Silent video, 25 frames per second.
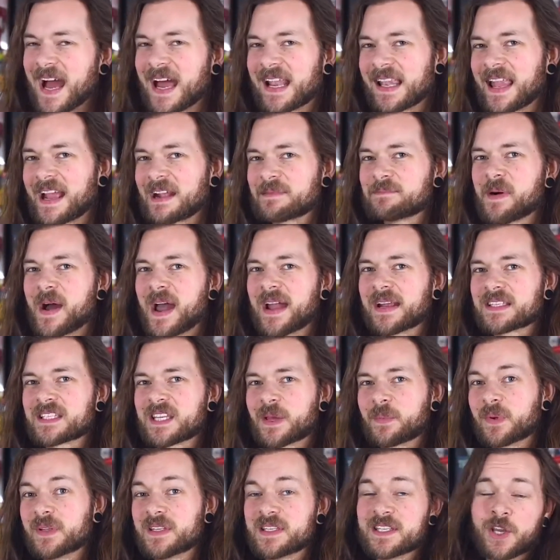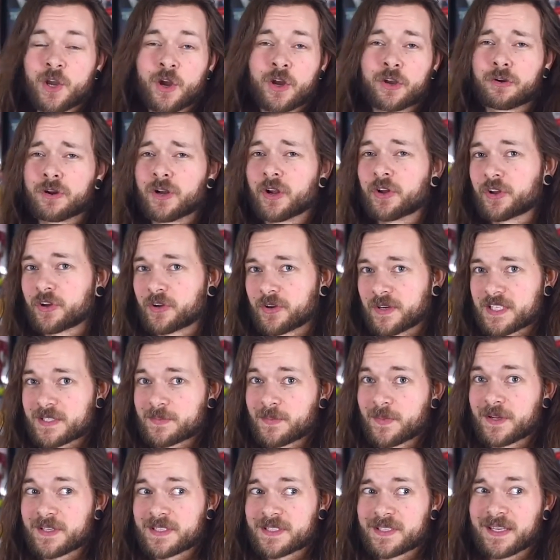kind of like buying someone deodorant on
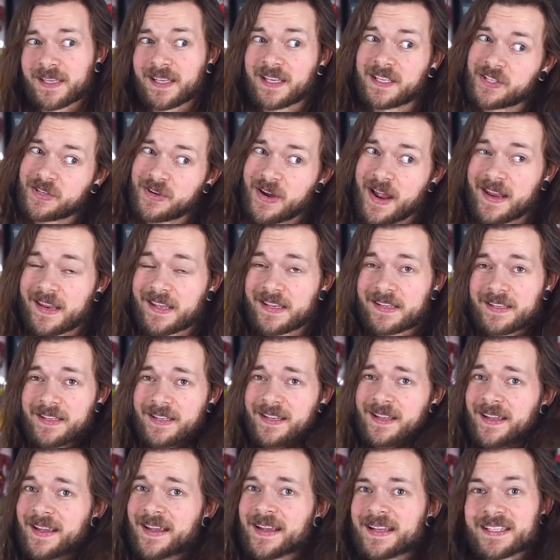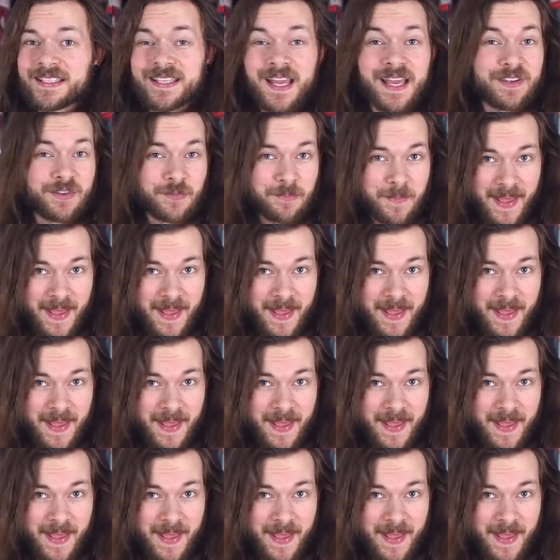Christmas, like you're trying to send a